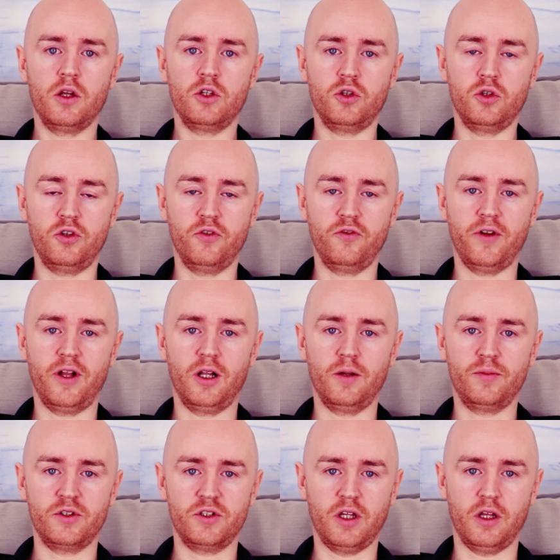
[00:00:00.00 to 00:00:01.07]
to
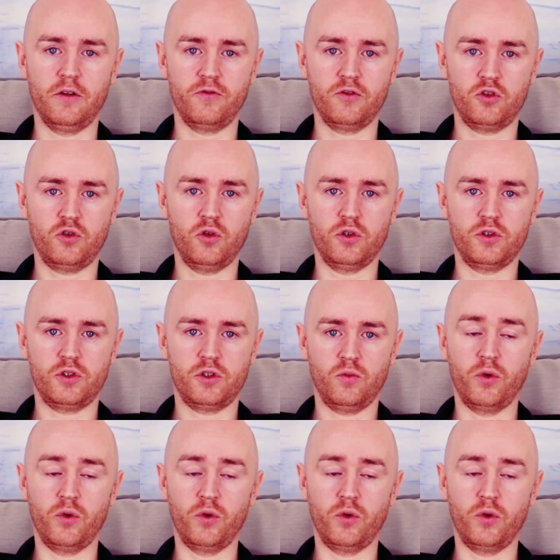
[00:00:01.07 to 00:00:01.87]
develop self-trust.